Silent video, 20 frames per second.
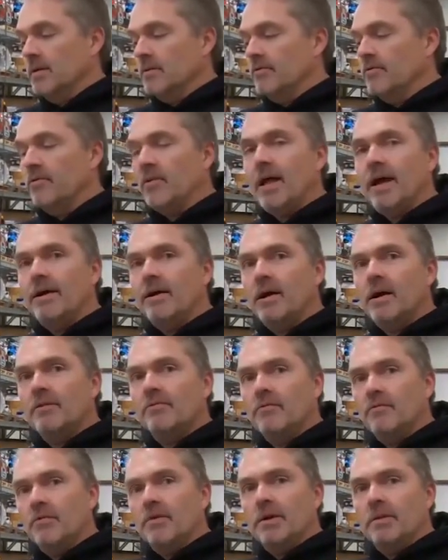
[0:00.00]
fly
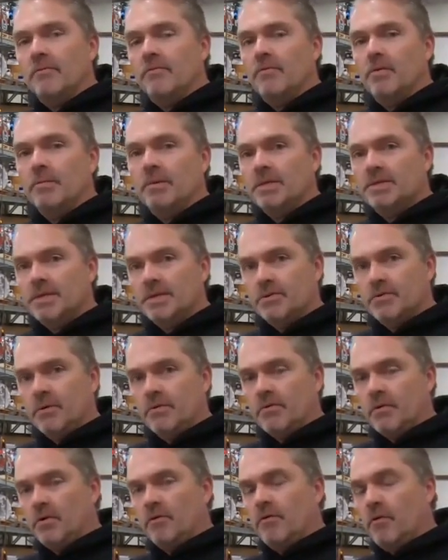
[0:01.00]
off of it from the
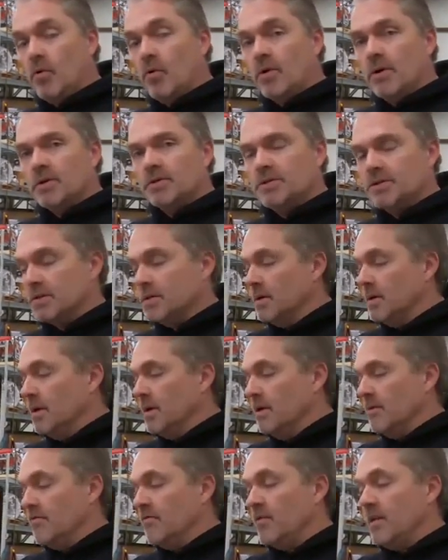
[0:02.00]
centrifugal force,
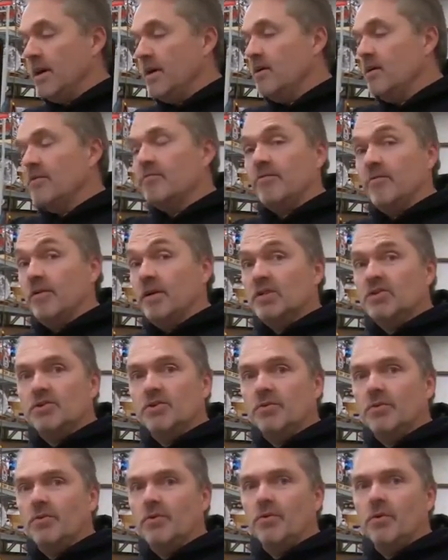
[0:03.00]
fly off of it,
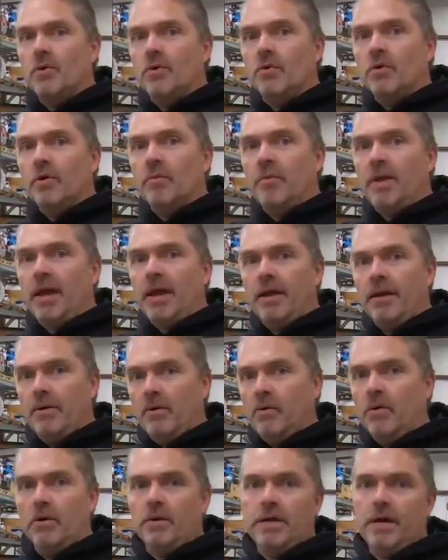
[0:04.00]
shoot through the oil pan and
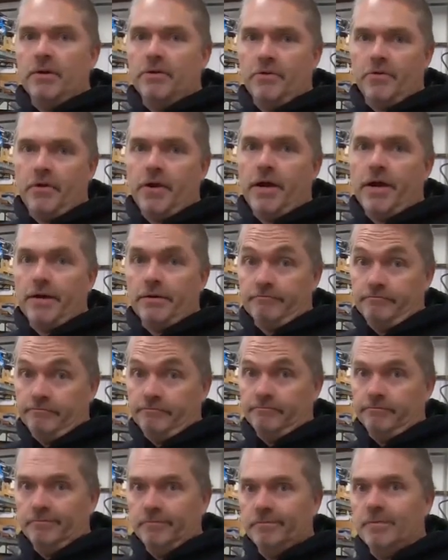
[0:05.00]
oil down your trap,
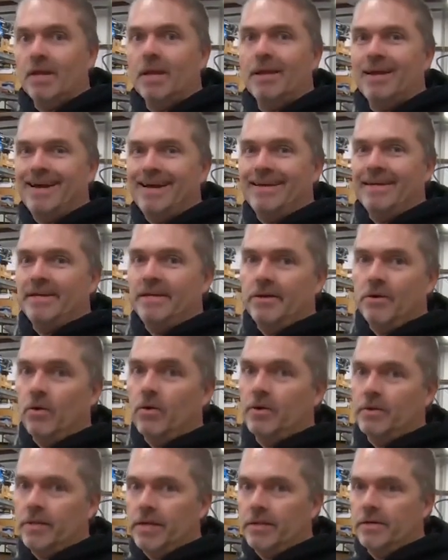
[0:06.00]
i.e.
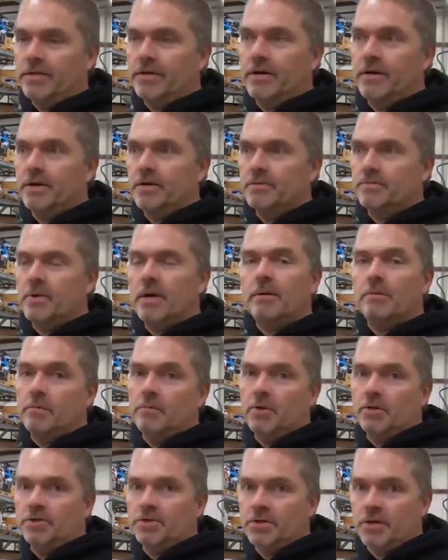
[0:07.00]
oil down tires, probably
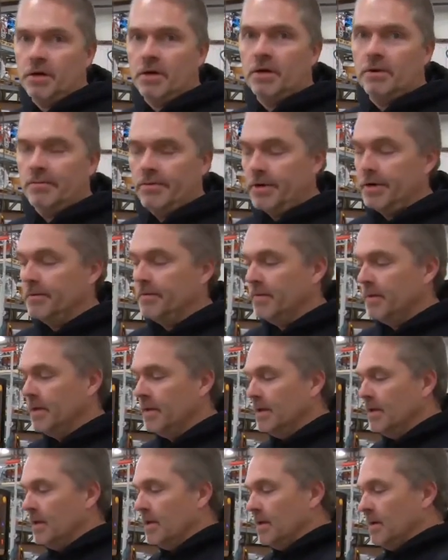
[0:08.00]
put you in a guardrail.
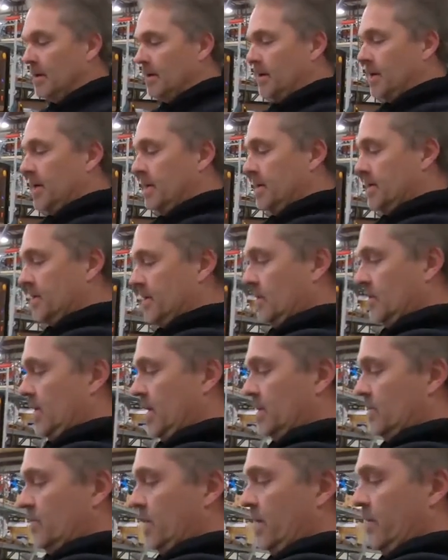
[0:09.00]
Okay, so
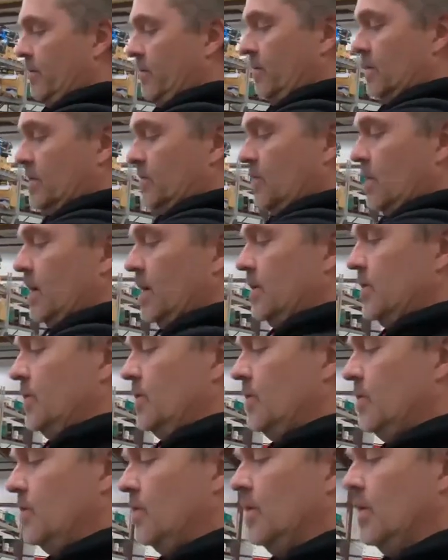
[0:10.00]
that's why we always want to
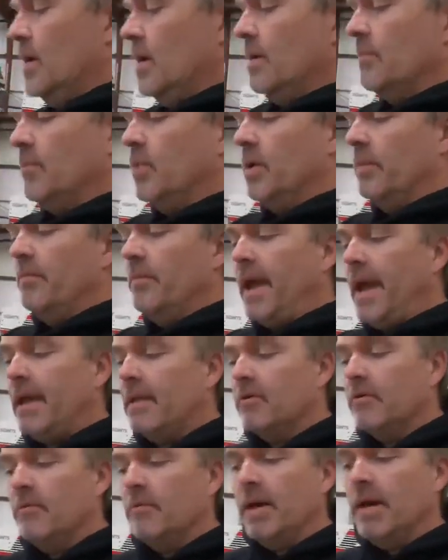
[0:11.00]
do put
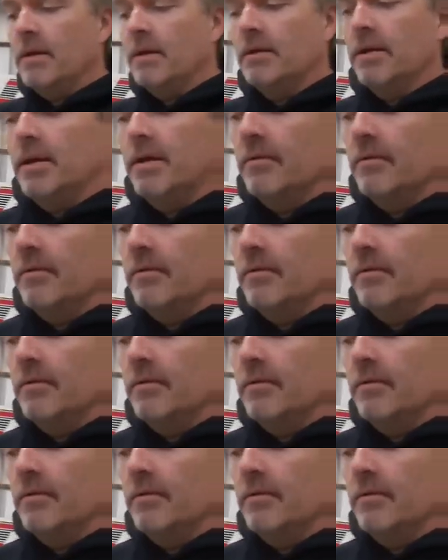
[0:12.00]
Mallory metal